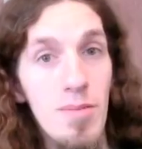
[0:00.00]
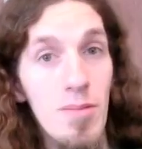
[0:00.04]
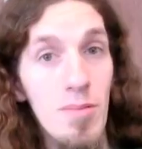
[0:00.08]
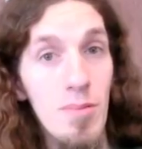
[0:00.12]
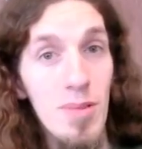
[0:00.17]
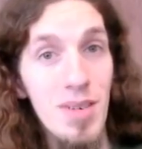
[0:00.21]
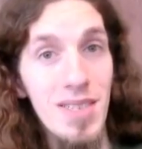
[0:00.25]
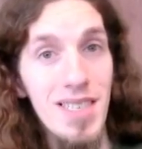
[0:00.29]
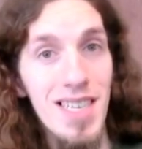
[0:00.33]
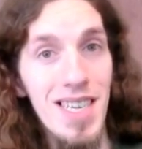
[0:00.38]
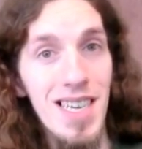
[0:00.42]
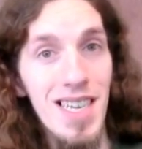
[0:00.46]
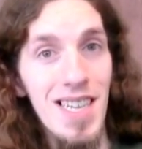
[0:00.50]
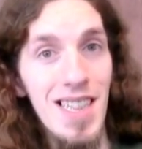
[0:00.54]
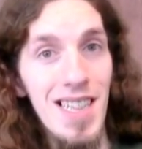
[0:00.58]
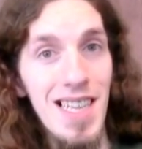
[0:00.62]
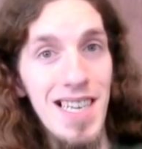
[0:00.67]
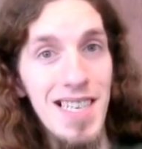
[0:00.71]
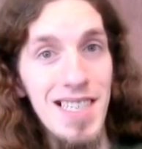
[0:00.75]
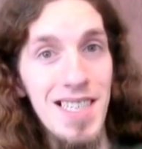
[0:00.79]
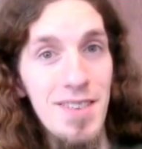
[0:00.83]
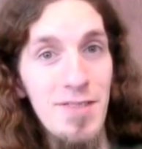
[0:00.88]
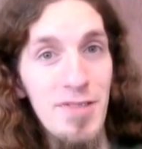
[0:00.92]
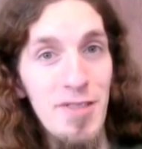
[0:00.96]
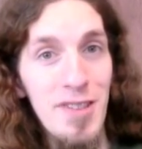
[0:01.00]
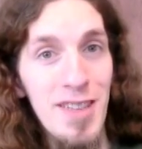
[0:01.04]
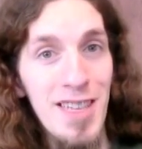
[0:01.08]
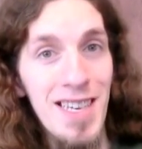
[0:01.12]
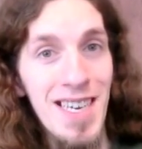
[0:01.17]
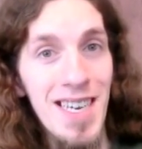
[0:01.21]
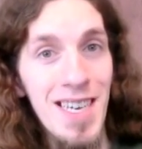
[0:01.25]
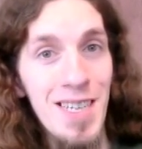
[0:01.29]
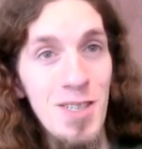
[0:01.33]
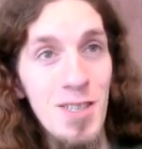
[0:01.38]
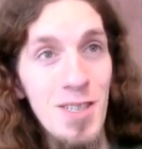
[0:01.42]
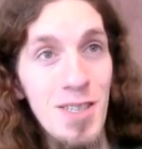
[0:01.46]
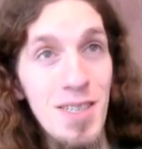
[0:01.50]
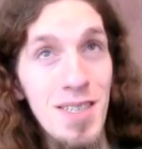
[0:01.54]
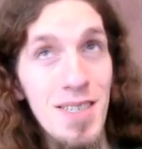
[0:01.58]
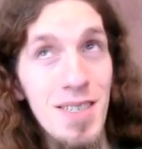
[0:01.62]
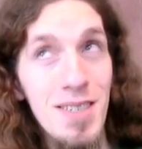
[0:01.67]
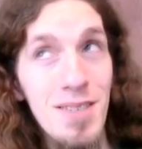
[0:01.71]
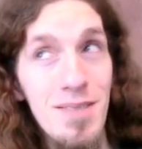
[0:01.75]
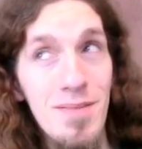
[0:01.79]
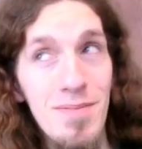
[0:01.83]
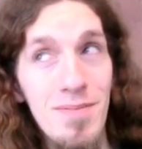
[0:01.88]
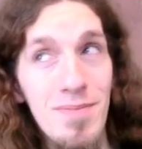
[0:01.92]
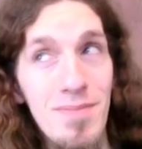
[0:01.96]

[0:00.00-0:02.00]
Was it a classic for the ages?